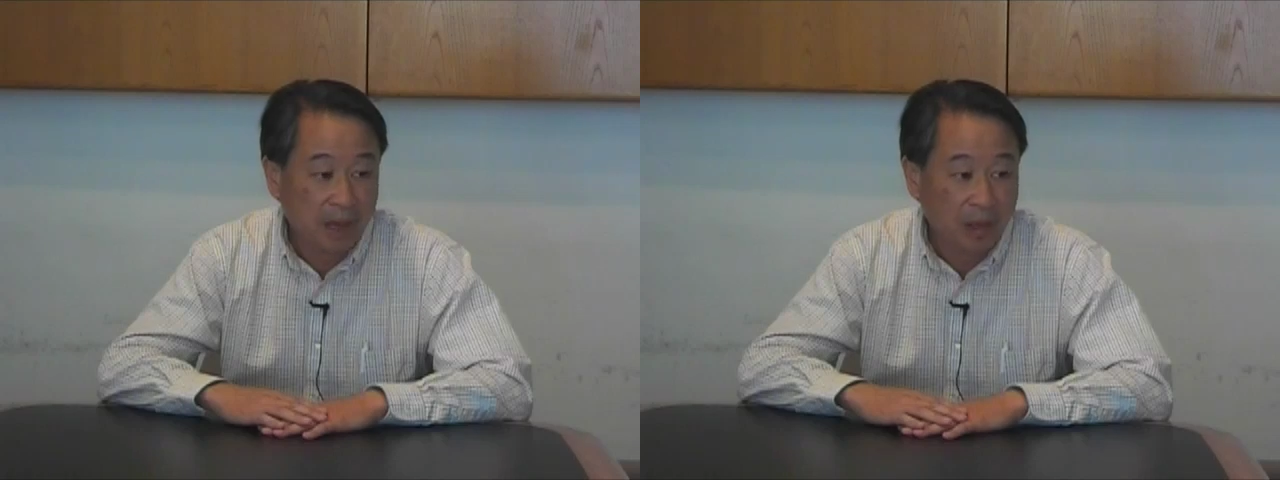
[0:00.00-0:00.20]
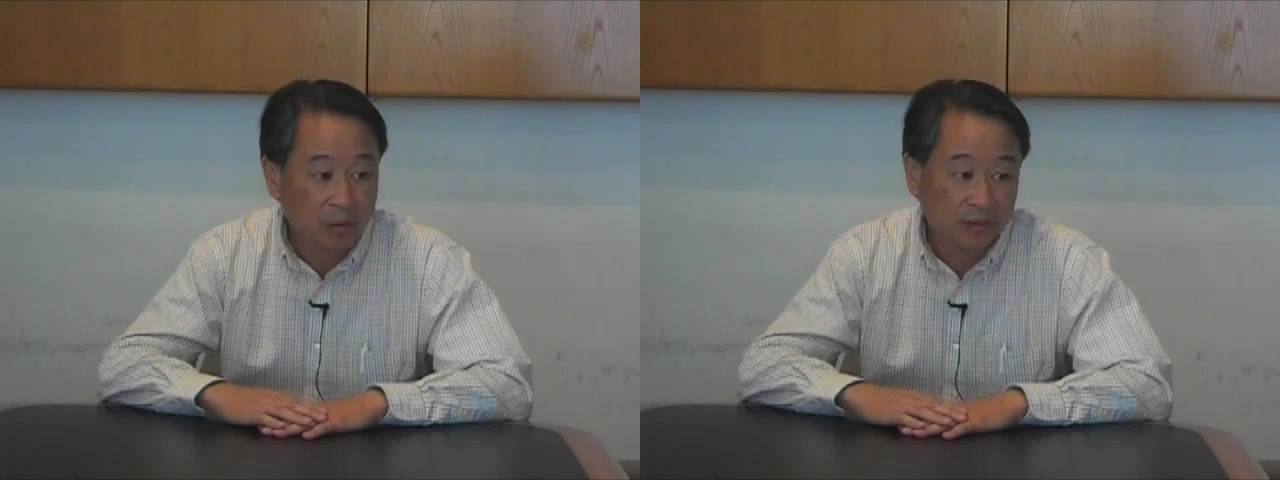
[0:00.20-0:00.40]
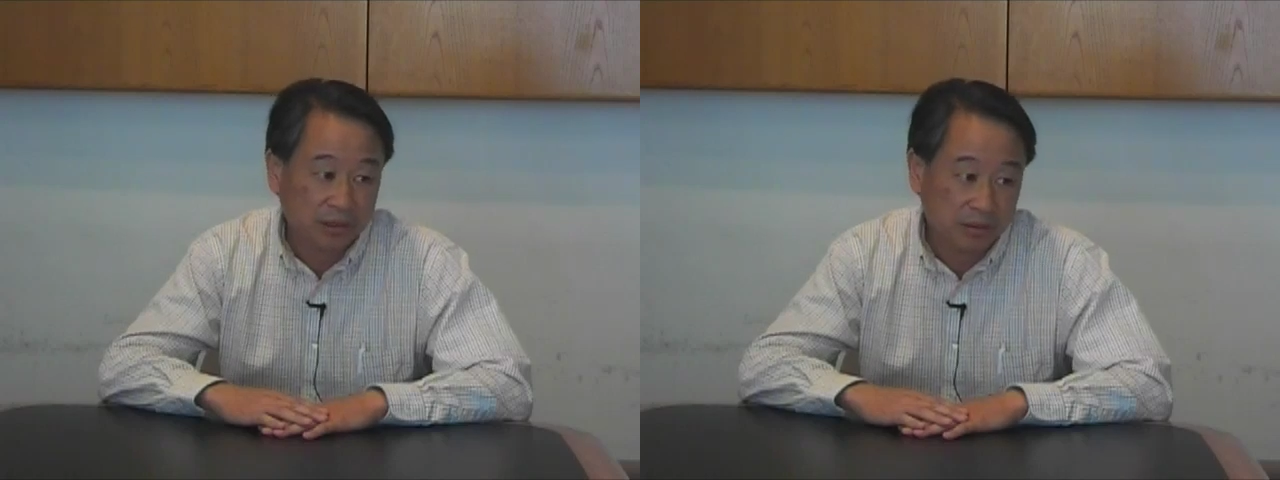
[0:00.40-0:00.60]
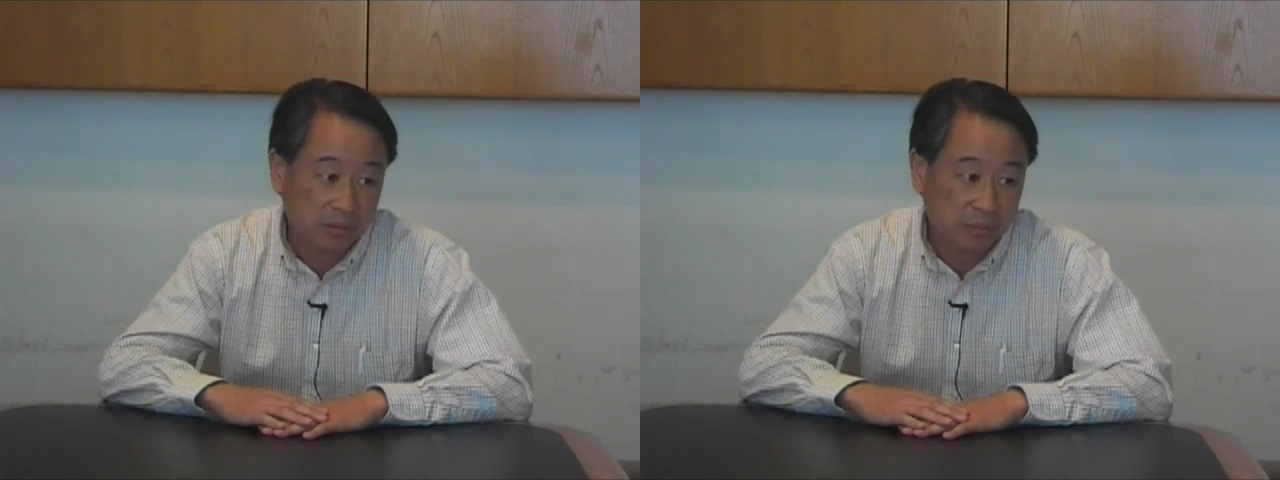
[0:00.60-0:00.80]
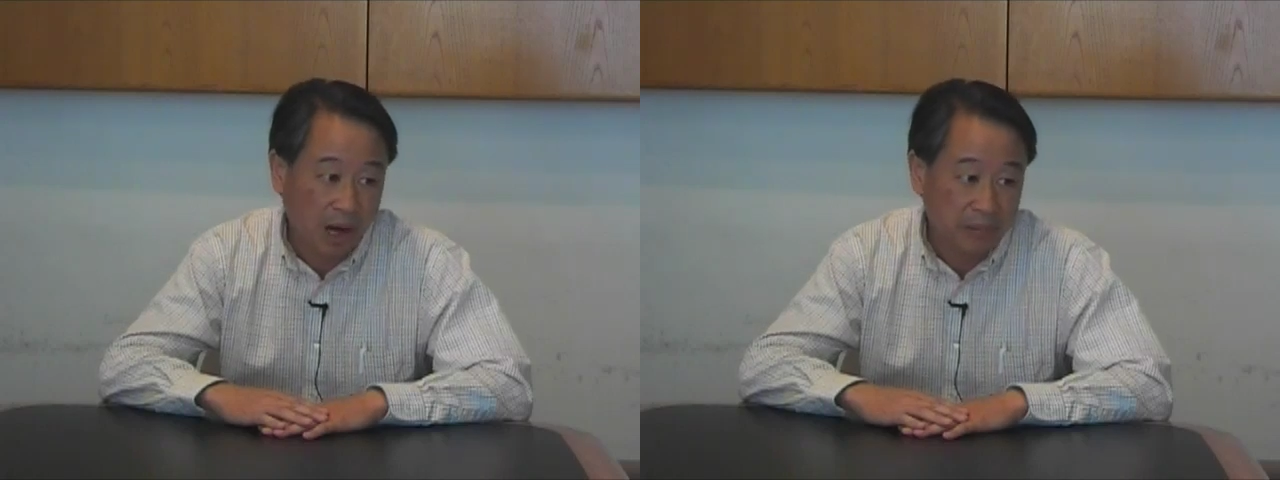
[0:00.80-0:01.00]
Palo
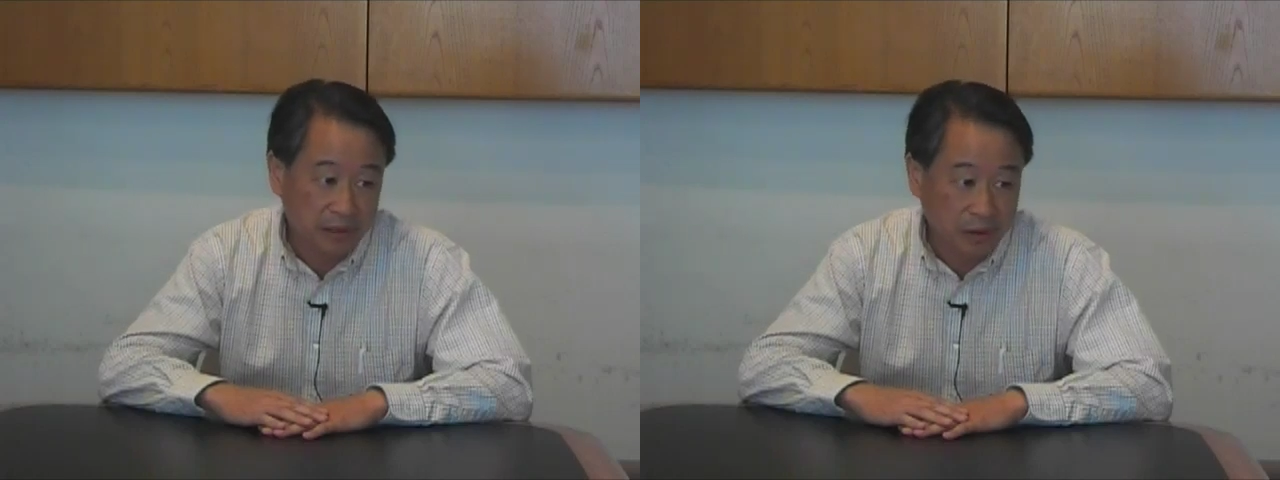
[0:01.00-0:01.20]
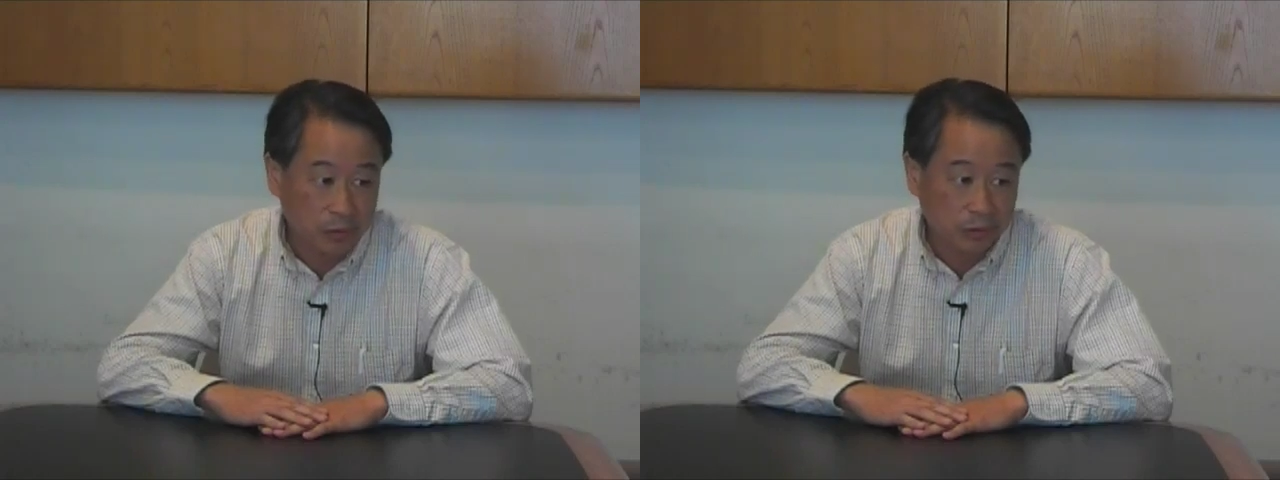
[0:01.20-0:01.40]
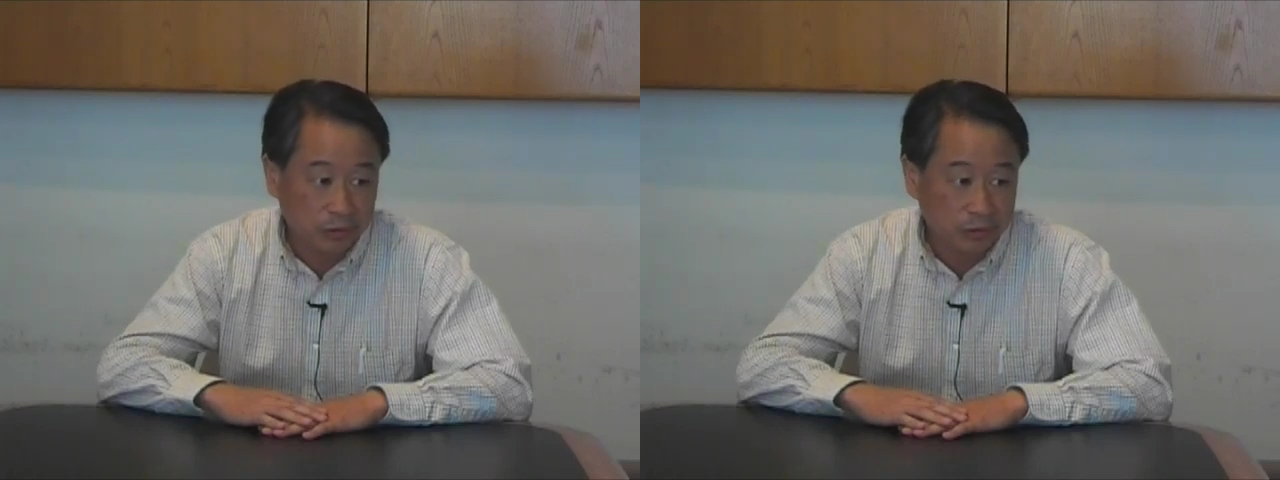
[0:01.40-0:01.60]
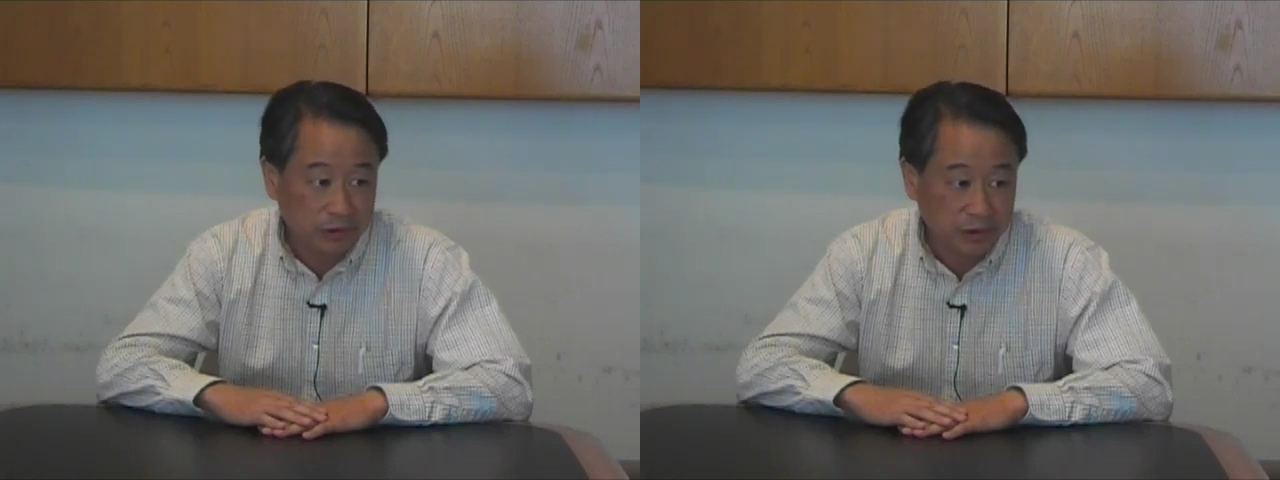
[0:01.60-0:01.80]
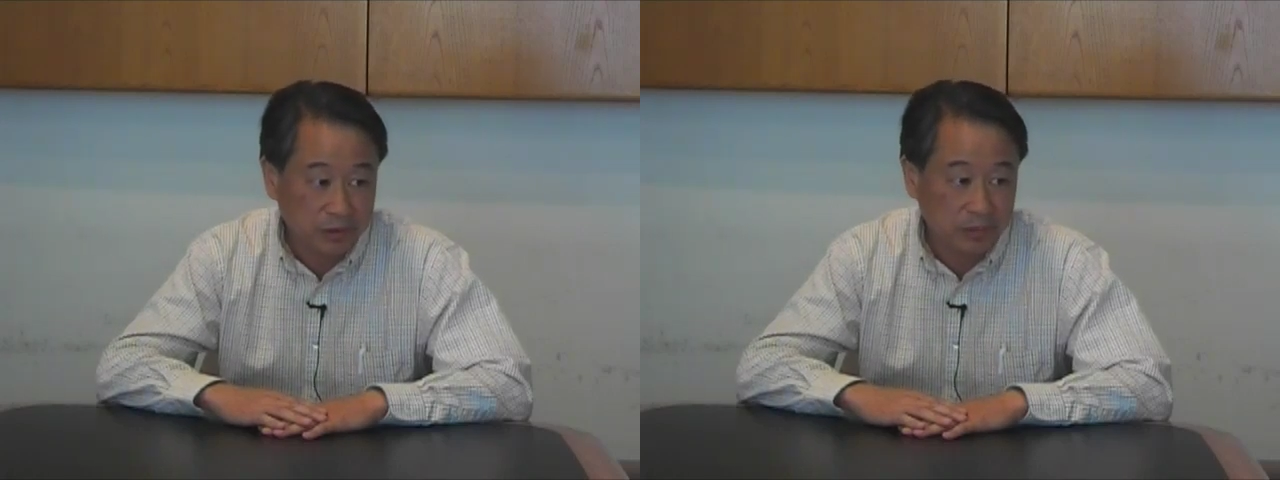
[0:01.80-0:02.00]
Alto property
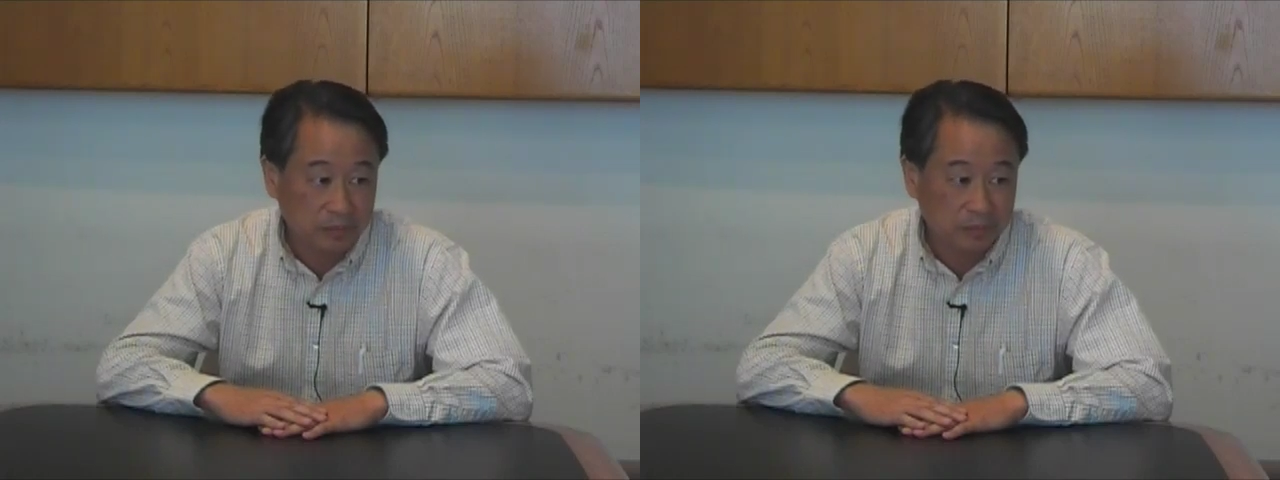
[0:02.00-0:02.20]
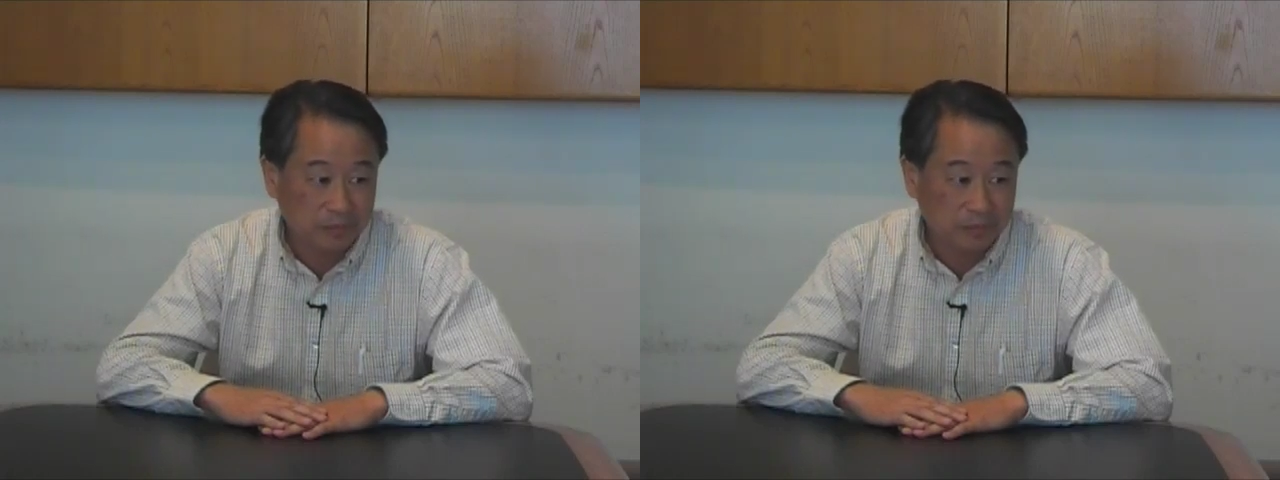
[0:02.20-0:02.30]
owners to